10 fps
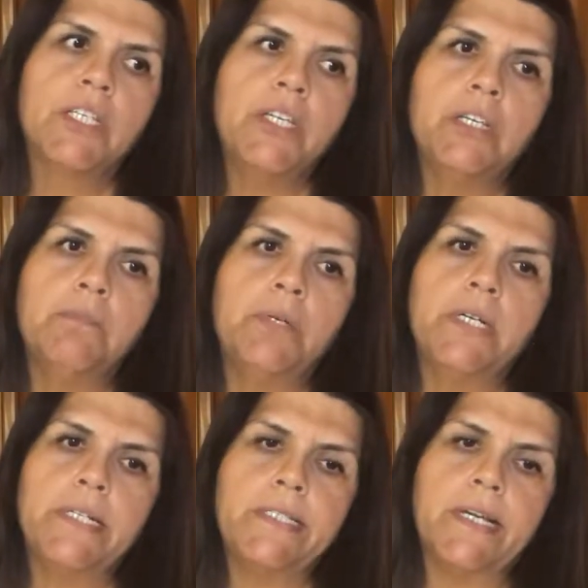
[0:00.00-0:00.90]
you can
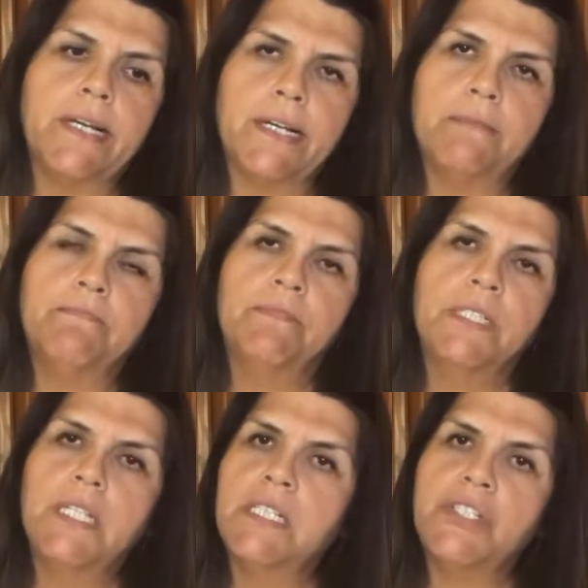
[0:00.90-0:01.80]
put
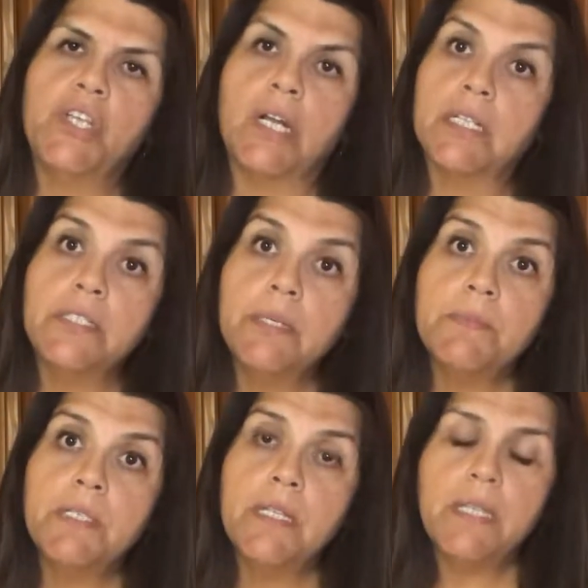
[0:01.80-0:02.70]
Lily's chocolate
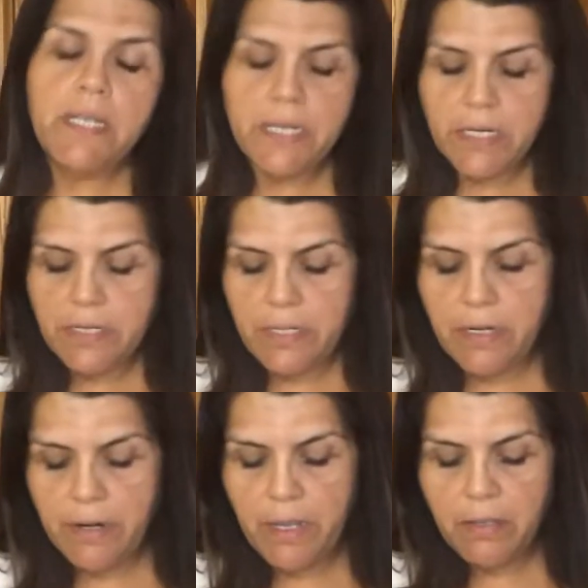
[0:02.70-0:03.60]
chips in there
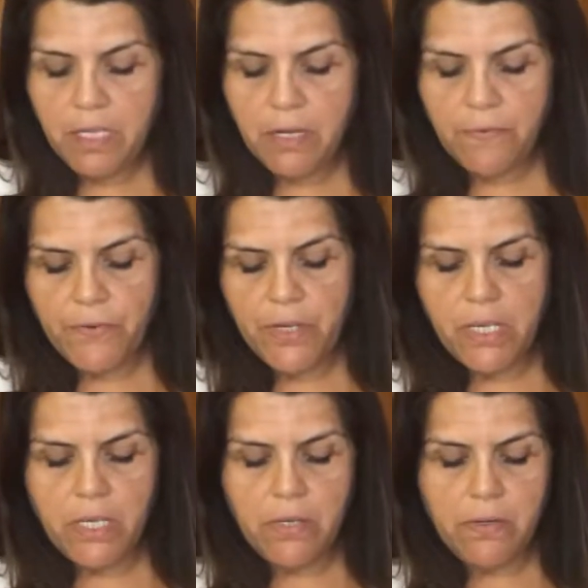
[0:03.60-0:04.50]
that are healthier for
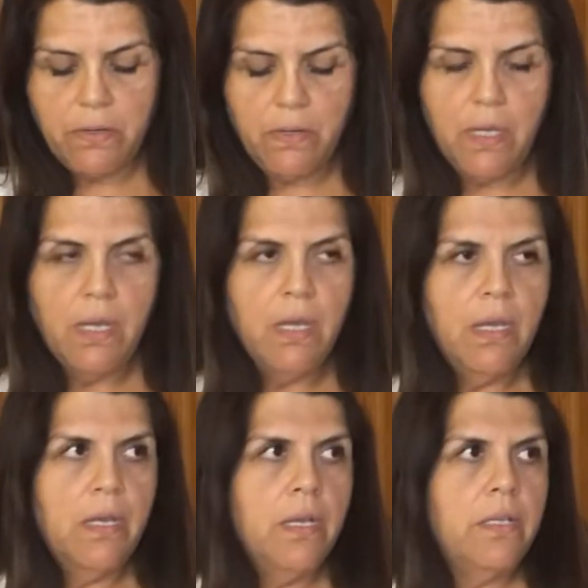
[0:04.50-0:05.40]
you.
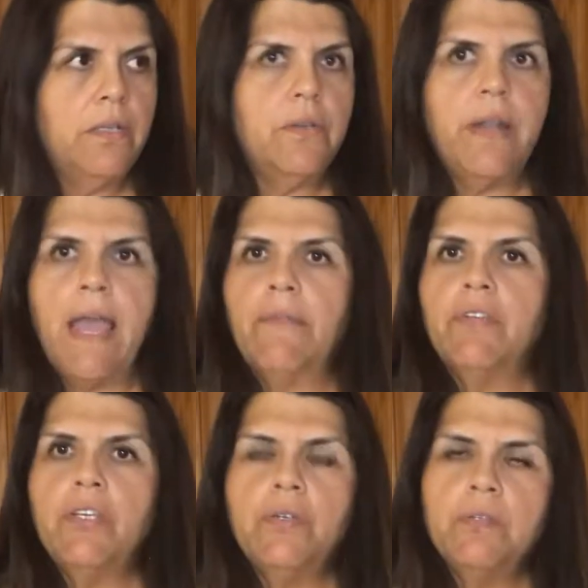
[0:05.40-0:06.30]
You don't have
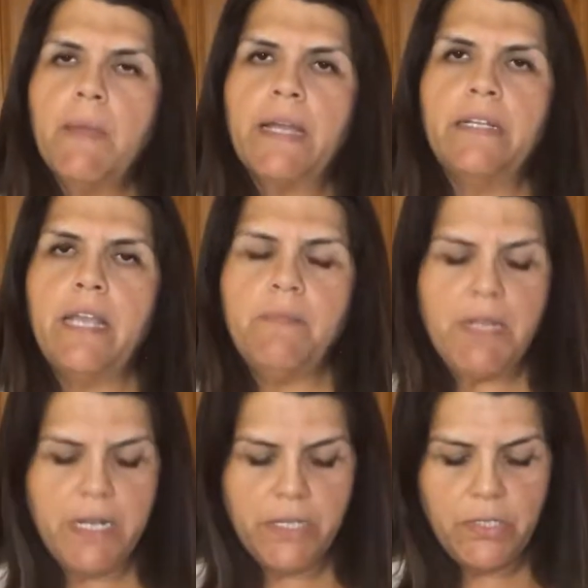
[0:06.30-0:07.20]
to use
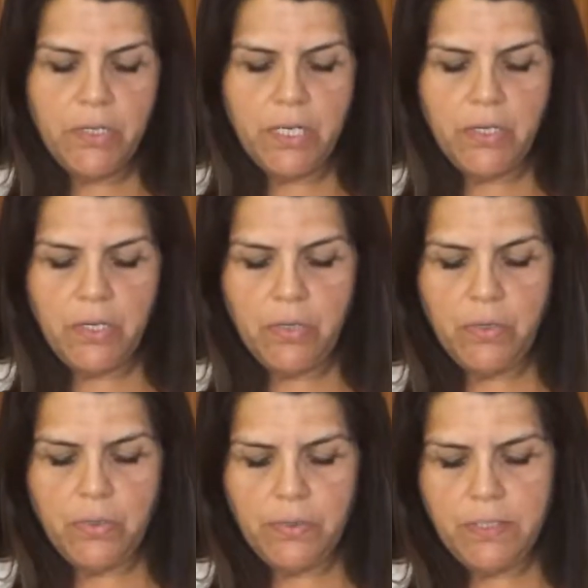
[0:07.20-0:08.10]
macadamia nuts. You can
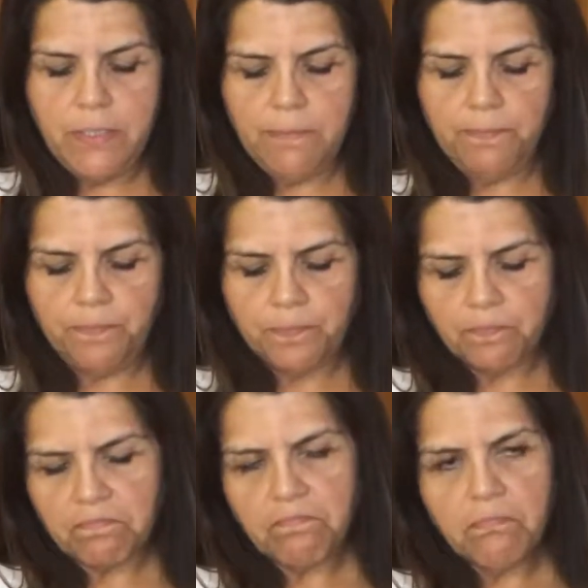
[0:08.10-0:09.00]
use
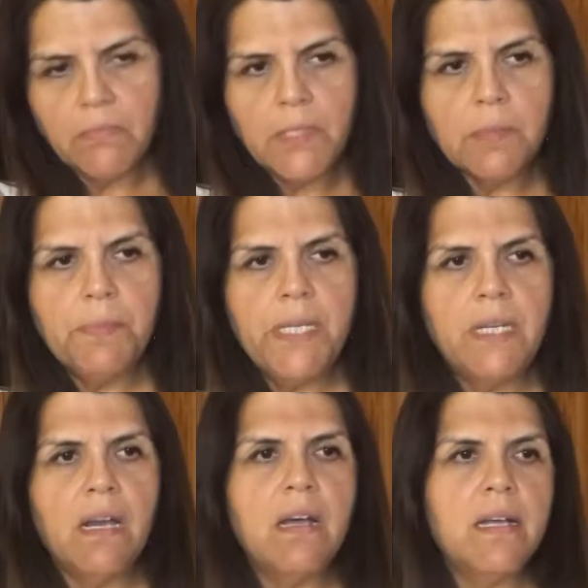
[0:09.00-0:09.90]

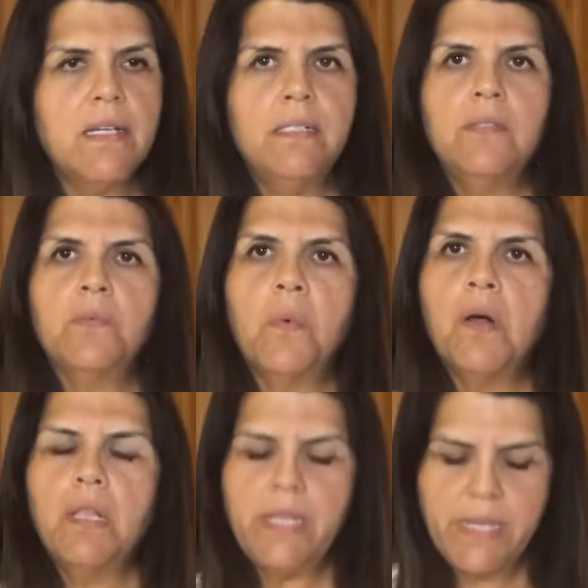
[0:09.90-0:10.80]
pecans,
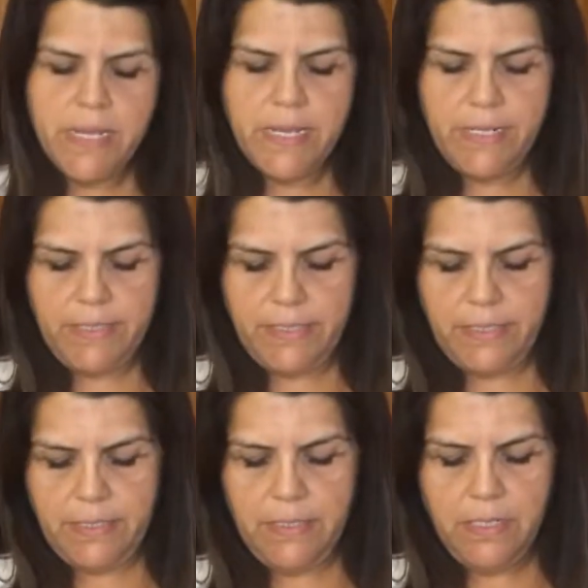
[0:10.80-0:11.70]

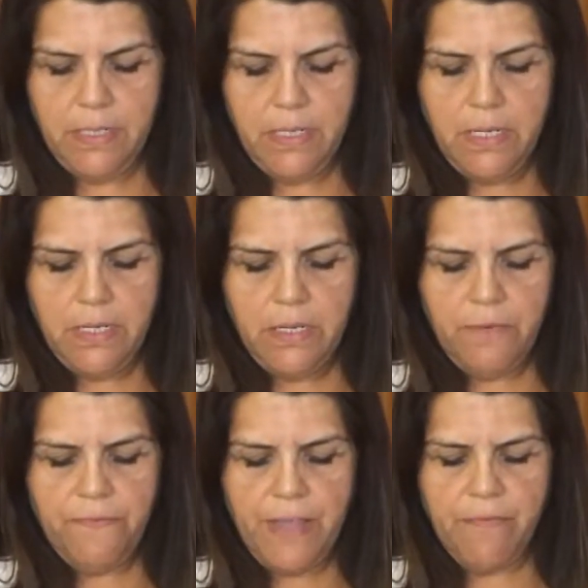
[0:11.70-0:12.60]
walnuts,
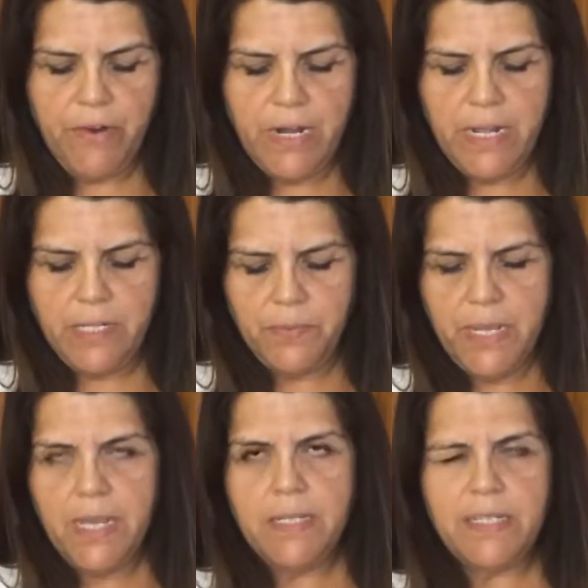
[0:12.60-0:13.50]
your favorite nuts,
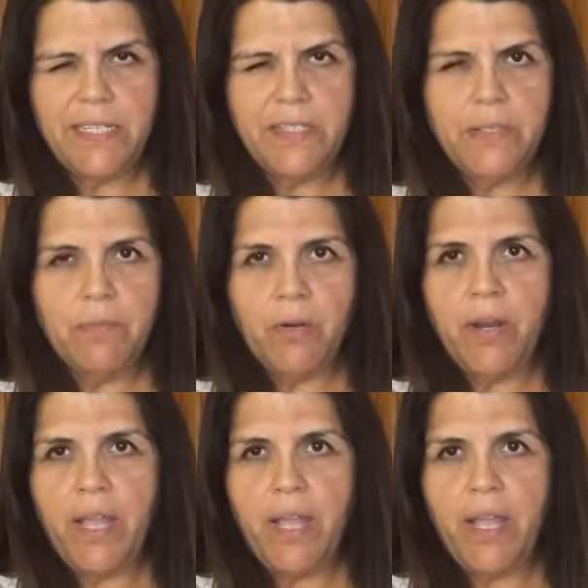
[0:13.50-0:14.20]
but kind of stick to the more